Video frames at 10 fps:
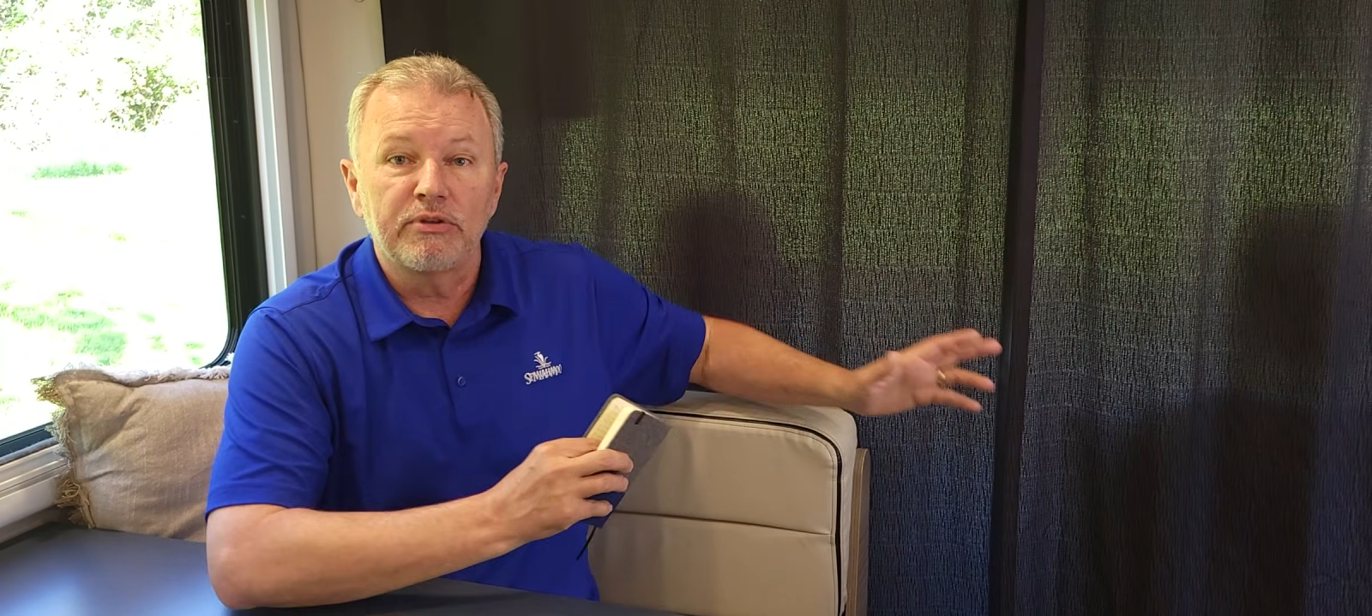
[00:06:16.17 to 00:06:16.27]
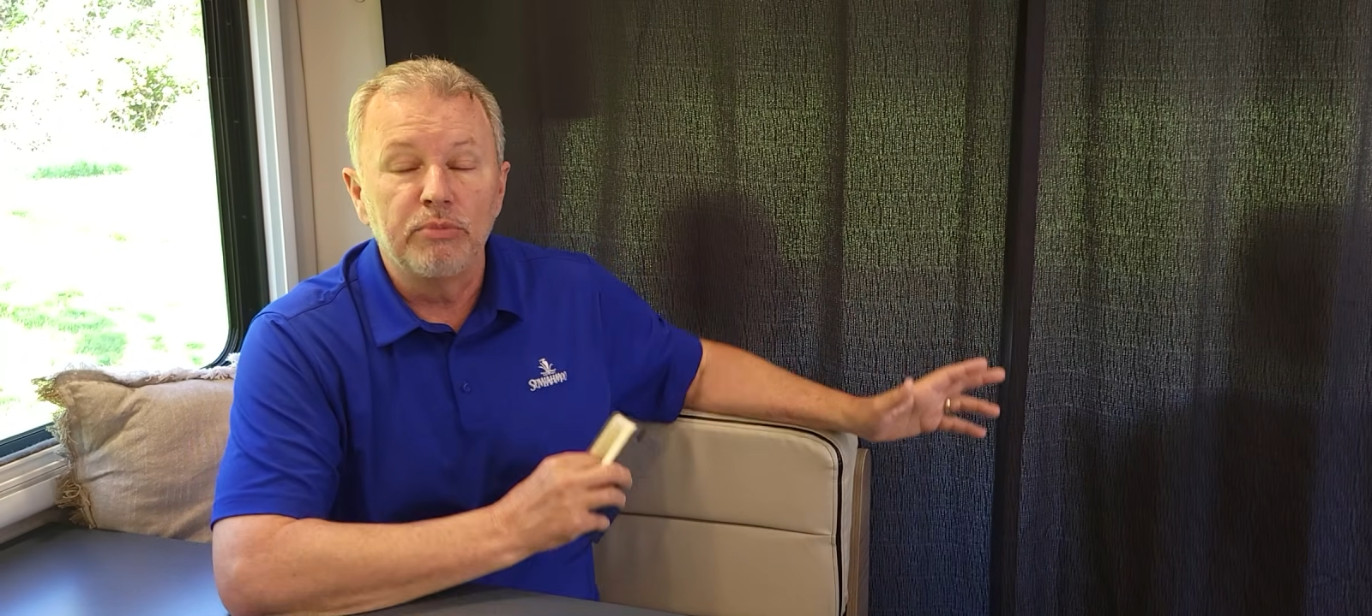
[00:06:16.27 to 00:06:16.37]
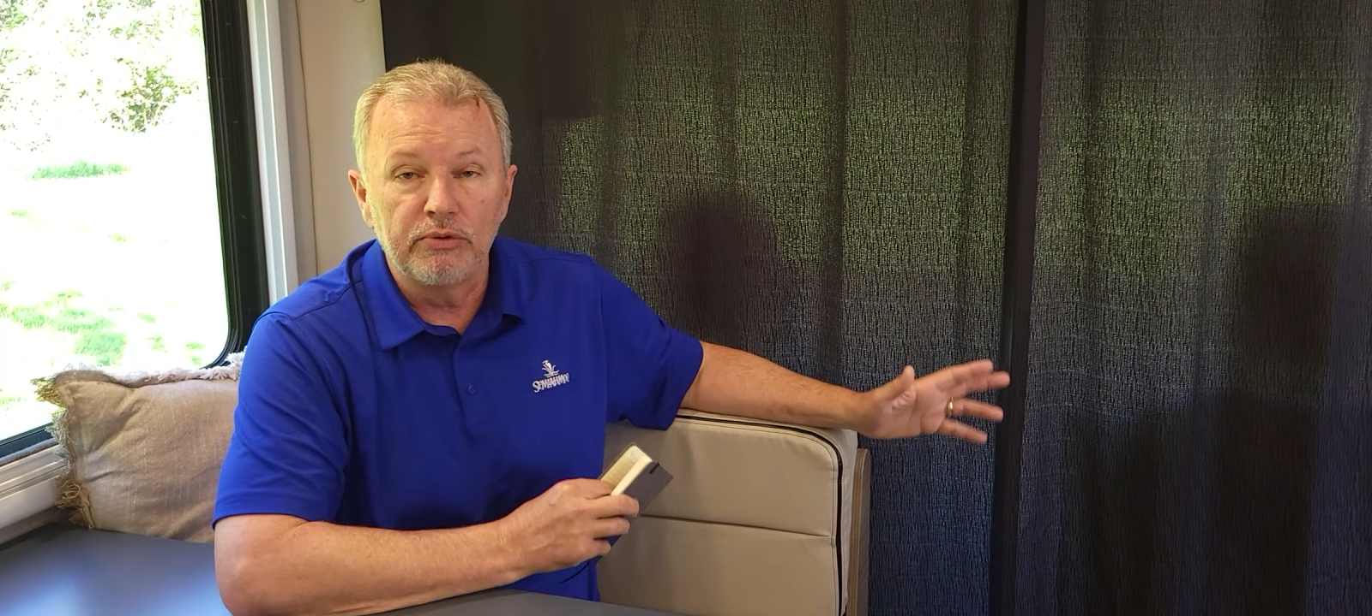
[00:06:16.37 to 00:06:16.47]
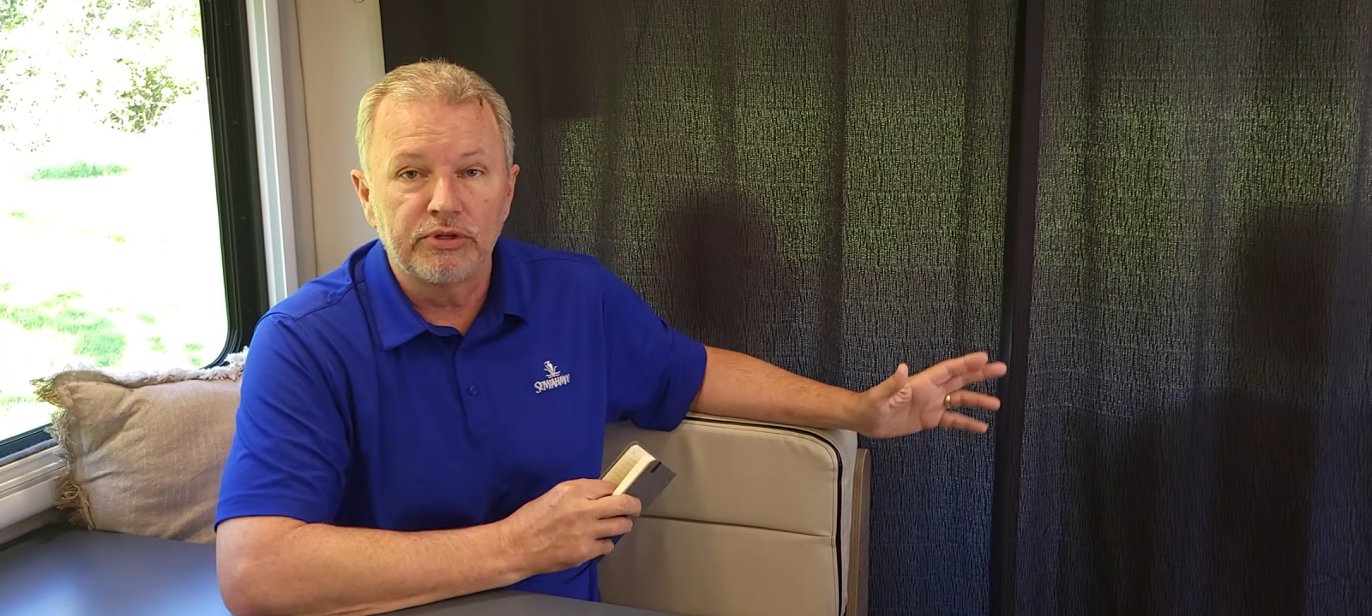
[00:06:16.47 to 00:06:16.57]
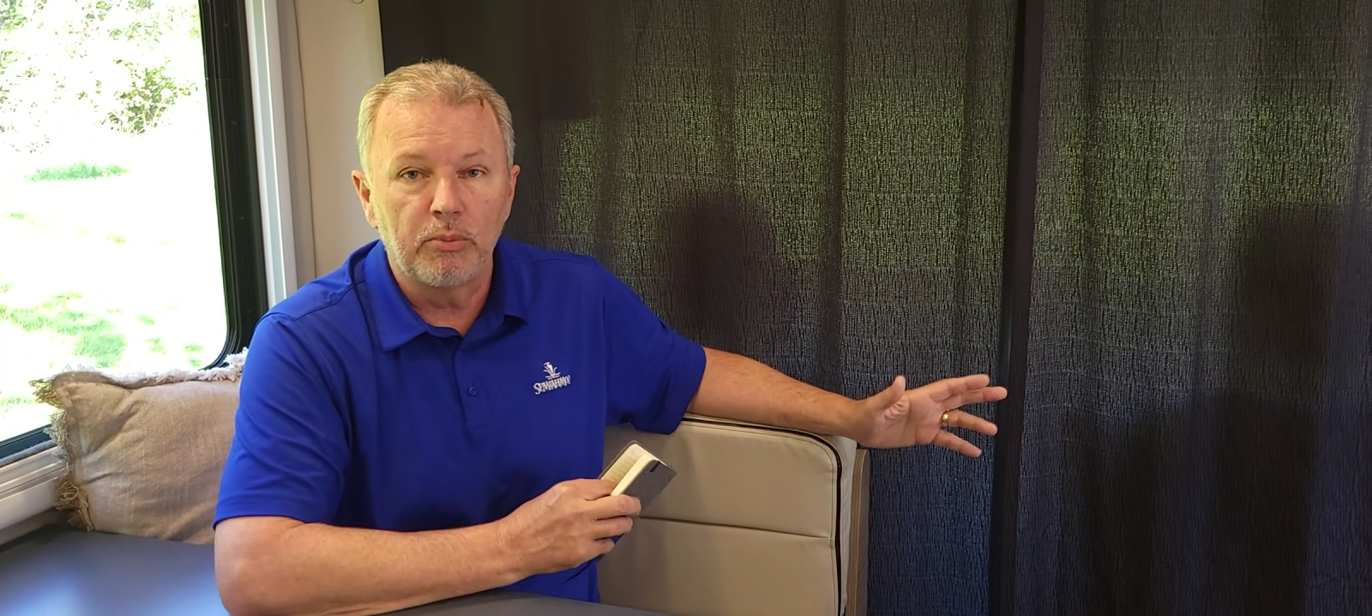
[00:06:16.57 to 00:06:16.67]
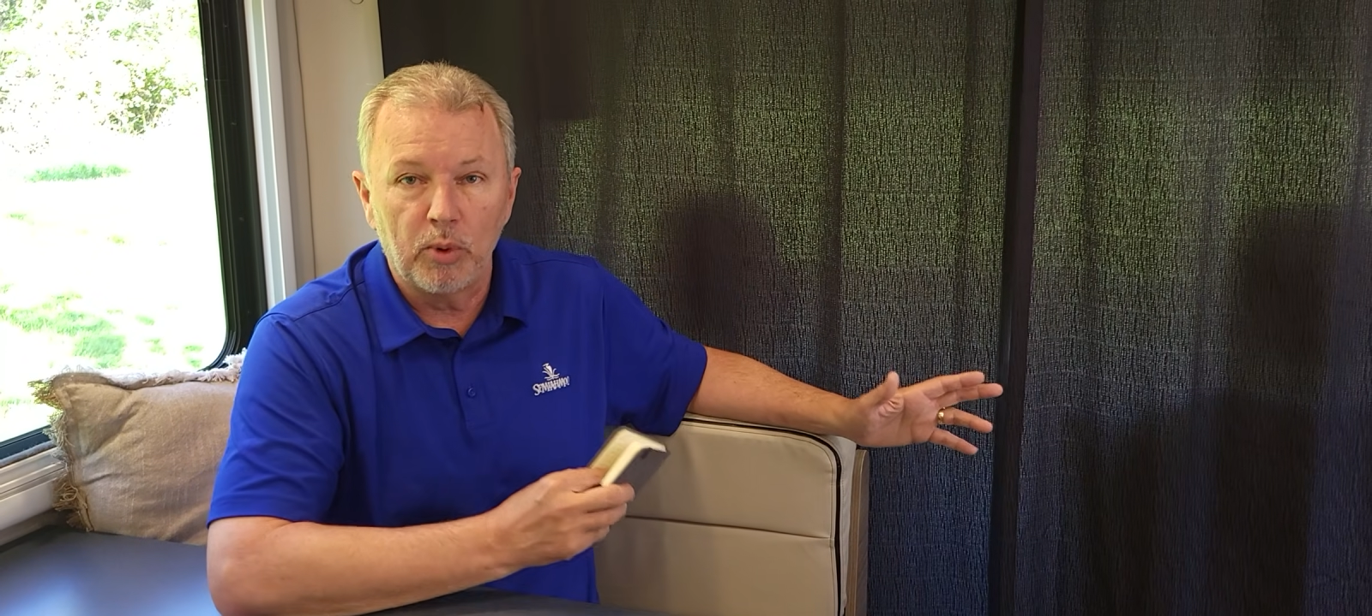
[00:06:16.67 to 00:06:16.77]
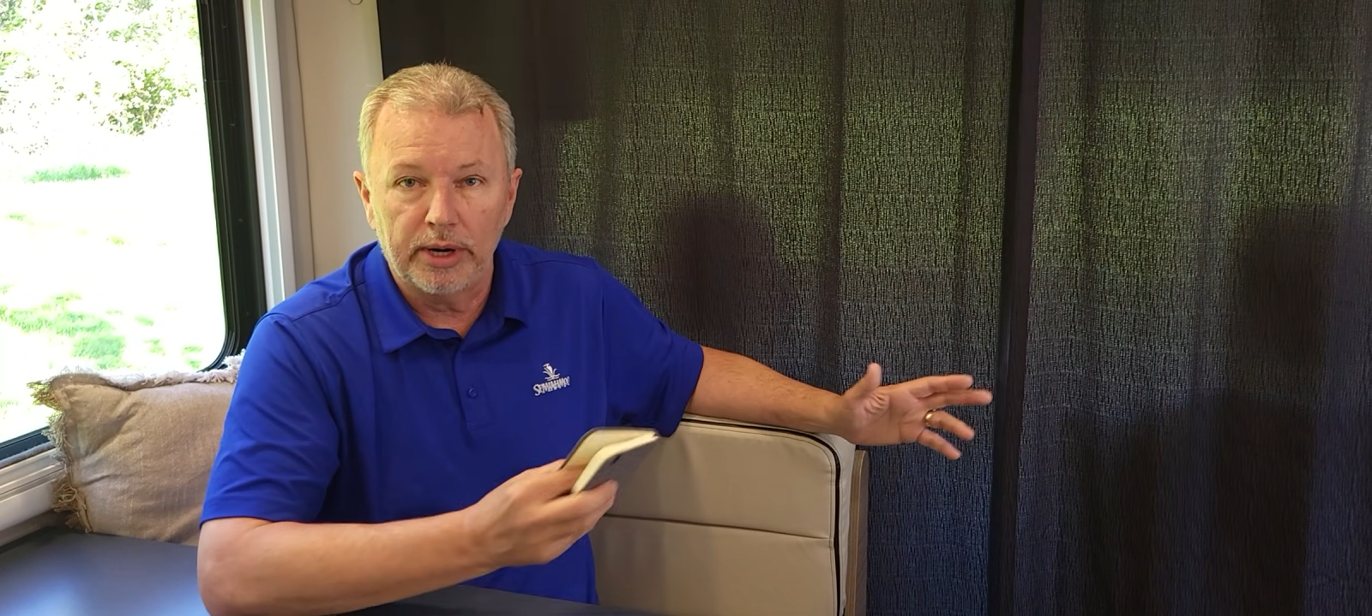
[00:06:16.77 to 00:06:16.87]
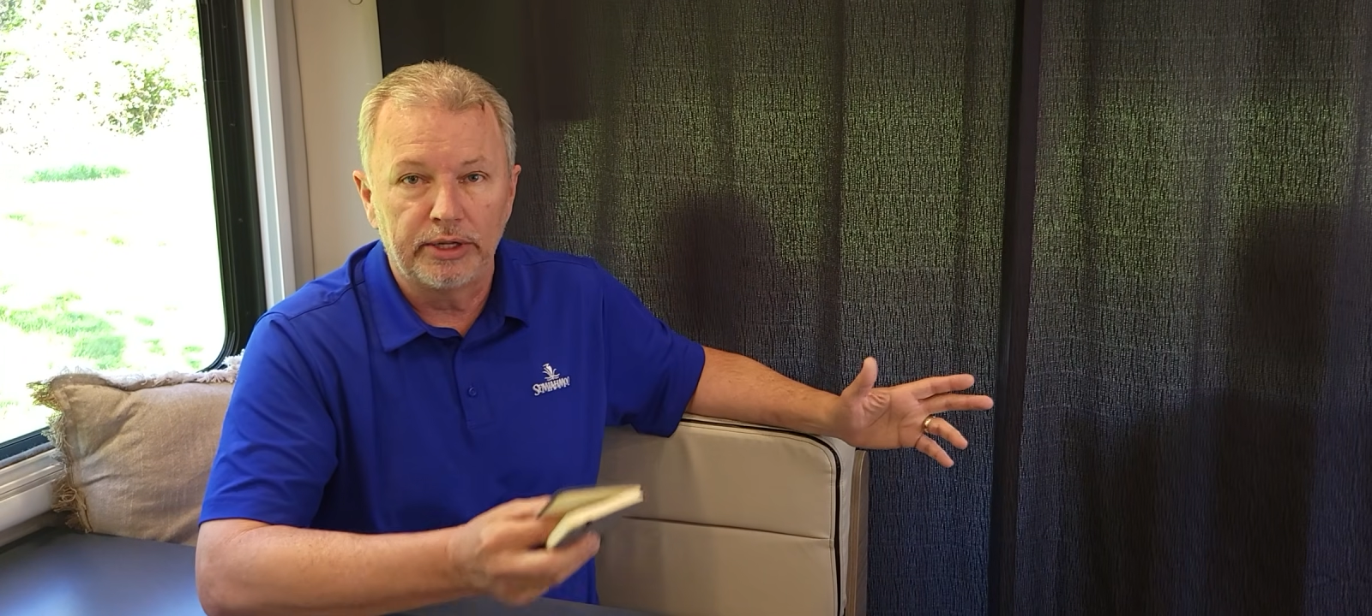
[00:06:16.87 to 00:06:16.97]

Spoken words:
to move somewhere